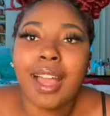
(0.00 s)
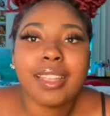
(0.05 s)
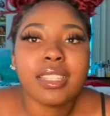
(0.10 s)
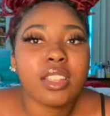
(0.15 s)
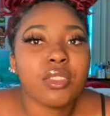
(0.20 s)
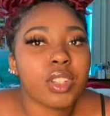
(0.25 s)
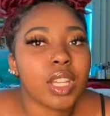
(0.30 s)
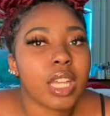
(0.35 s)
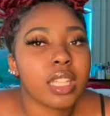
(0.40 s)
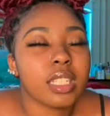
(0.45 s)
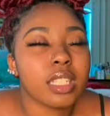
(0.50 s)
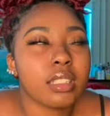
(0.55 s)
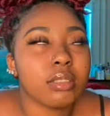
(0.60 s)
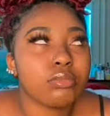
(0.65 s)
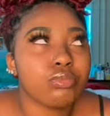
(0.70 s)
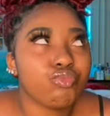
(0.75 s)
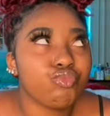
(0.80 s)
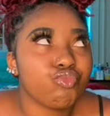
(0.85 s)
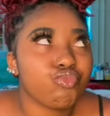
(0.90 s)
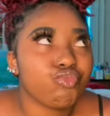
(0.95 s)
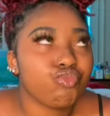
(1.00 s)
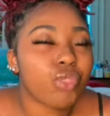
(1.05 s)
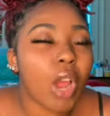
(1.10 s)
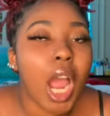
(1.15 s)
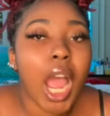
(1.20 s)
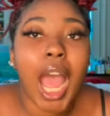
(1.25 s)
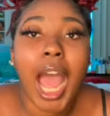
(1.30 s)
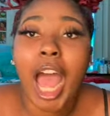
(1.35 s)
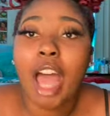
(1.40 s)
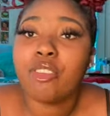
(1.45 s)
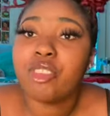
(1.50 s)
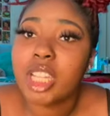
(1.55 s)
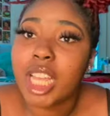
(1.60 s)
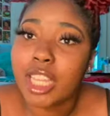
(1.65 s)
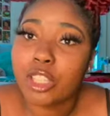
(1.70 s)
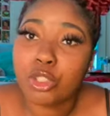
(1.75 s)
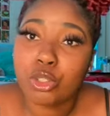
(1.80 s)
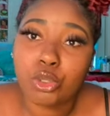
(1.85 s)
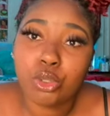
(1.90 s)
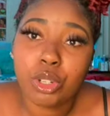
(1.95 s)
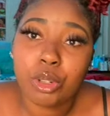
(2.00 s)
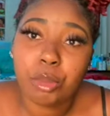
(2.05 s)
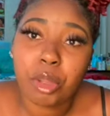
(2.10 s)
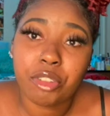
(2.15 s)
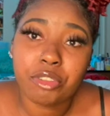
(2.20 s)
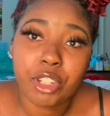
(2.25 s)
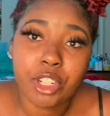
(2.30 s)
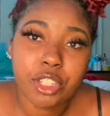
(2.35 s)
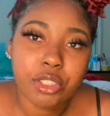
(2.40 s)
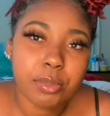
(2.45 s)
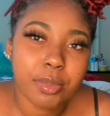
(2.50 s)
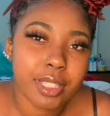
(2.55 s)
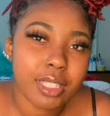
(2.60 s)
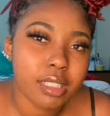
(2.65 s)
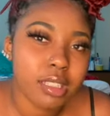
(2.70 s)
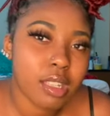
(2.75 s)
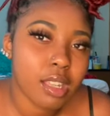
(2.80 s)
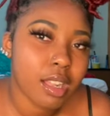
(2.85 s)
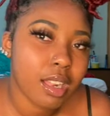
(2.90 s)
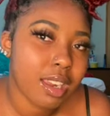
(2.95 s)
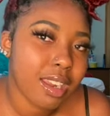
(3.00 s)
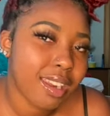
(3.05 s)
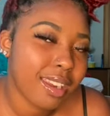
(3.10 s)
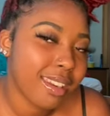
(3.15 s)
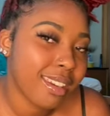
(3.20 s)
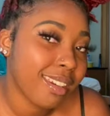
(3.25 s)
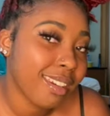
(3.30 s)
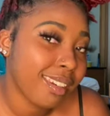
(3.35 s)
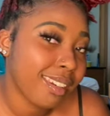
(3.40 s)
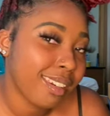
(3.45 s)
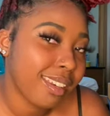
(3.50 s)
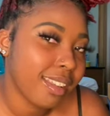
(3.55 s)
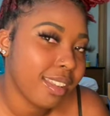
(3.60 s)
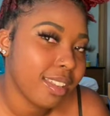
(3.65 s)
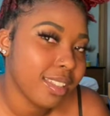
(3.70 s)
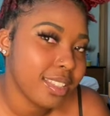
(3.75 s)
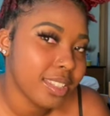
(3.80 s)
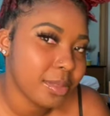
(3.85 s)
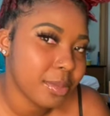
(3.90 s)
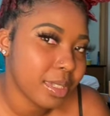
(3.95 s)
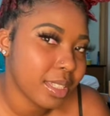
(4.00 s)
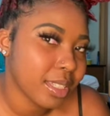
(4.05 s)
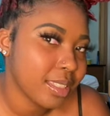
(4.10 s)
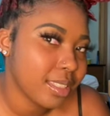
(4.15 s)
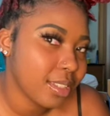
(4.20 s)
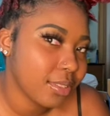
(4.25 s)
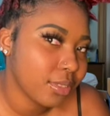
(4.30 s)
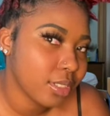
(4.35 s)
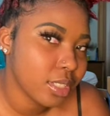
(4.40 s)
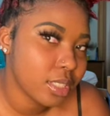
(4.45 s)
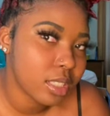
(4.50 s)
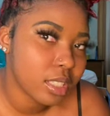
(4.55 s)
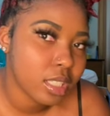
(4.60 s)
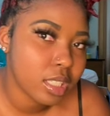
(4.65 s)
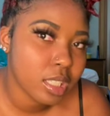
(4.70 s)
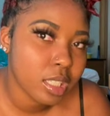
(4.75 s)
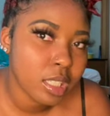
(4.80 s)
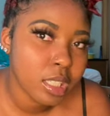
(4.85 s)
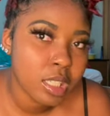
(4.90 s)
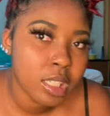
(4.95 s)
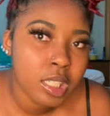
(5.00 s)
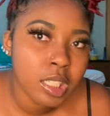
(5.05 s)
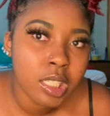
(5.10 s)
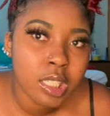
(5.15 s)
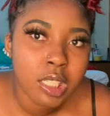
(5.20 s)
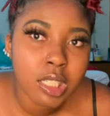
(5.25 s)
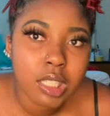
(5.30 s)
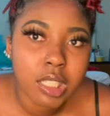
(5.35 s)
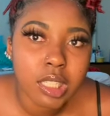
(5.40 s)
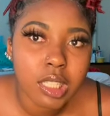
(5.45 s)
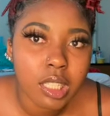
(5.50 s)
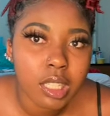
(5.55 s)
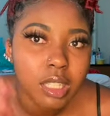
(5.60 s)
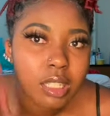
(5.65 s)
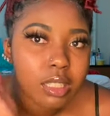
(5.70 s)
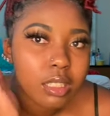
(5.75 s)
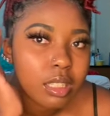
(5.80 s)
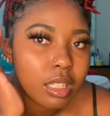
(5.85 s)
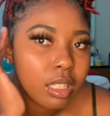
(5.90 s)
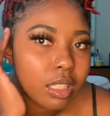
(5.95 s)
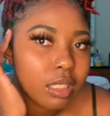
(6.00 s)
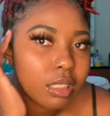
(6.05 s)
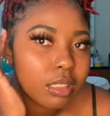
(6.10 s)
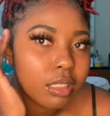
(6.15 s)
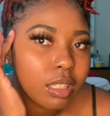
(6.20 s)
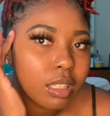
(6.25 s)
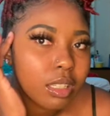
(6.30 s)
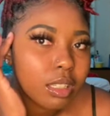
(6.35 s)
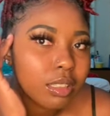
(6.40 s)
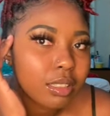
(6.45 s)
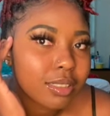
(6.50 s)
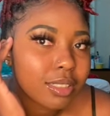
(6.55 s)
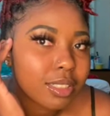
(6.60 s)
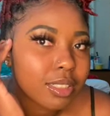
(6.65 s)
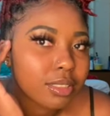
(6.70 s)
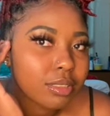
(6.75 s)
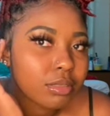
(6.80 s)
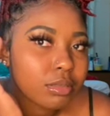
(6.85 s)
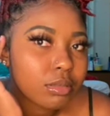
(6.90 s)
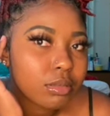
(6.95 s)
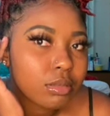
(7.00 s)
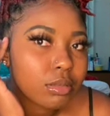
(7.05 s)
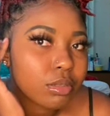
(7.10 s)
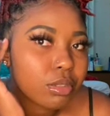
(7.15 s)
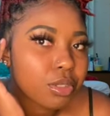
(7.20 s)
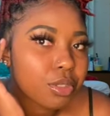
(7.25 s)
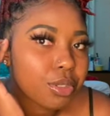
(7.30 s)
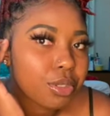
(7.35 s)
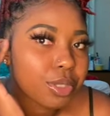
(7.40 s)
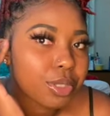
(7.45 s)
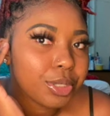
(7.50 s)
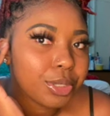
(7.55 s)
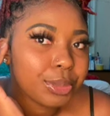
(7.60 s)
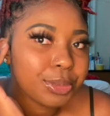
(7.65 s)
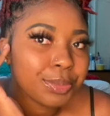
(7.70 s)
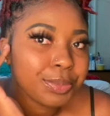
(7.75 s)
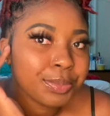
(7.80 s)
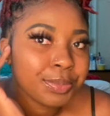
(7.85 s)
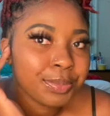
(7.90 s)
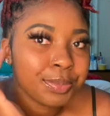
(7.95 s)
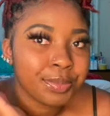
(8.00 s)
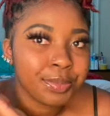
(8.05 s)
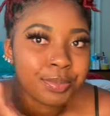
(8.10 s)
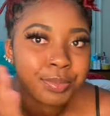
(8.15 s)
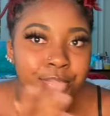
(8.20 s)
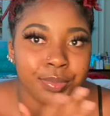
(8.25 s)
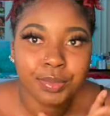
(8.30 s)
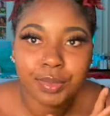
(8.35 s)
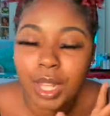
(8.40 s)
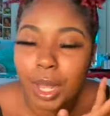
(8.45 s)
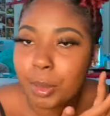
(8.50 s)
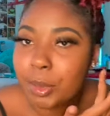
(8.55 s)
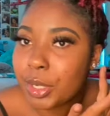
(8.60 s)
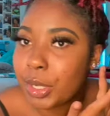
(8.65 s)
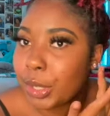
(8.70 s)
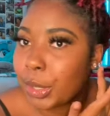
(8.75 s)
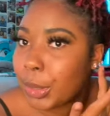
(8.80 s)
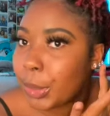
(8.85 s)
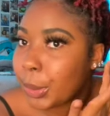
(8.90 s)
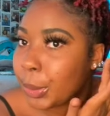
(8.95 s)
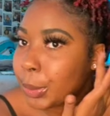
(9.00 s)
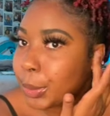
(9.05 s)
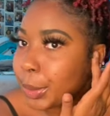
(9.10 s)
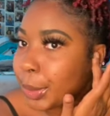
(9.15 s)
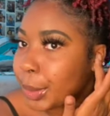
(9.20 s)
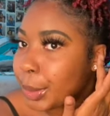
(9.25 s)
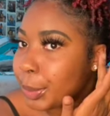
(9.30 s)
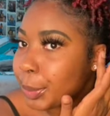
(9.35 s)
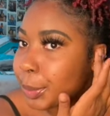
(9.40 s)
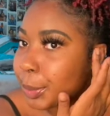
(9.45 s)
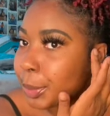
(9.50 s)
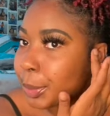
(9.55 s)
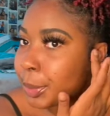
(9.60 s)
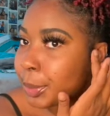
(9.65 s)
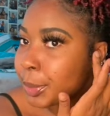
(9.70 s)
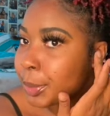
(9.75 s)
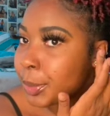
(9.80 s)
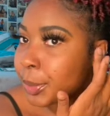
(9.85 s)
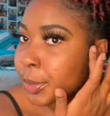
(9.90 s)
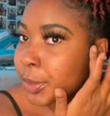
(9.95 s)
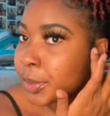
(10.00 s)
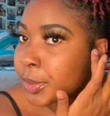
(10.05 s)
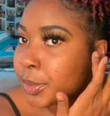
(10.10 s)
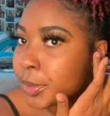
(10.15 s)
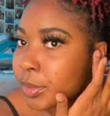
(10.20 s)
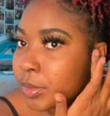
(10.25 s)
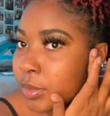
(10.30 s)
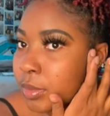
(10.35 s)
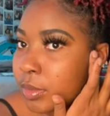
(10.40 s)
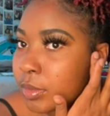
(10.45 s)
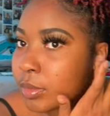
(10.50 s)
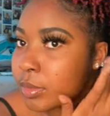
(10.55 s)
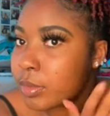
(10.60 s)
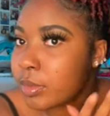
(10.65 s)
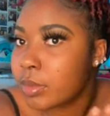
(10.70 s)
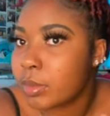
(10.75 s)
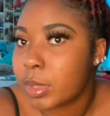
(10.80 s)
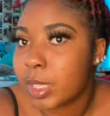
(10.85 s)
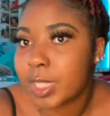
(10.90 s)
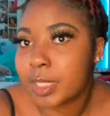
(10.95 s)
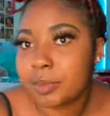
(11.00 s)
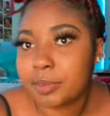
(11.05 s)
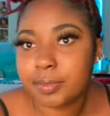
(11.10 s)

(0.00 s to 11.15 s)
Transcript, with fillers: I forgot that them. I forgot to do them at first, but edges make a difference. This I can't control. I mean, it curled up, but...